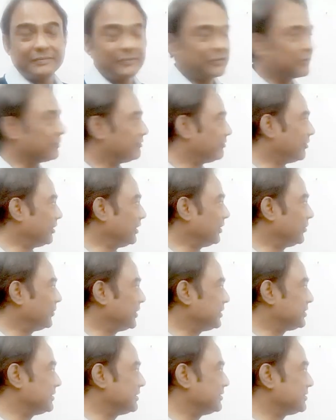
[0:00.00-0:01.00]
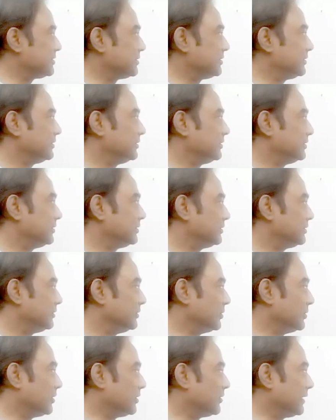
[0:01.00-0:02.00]
40 questions
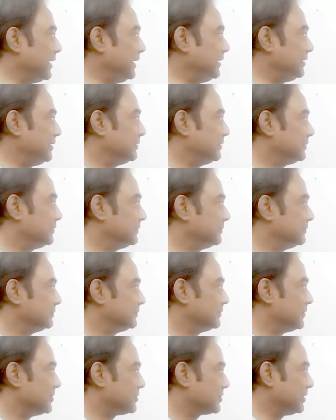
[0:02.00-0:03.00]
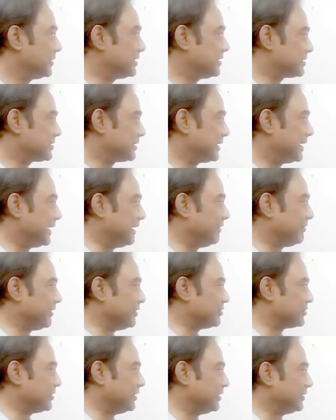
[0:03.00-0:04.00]
you got right. So this
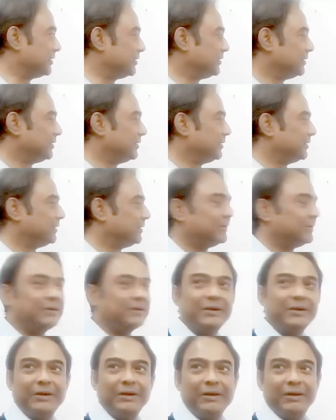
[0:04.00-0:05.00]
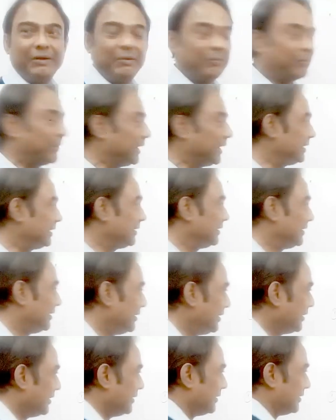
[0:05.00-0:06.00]
averaged here. But
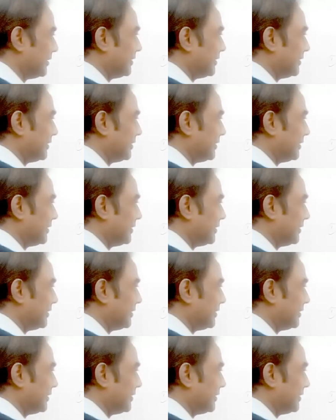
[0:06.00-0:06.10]
here,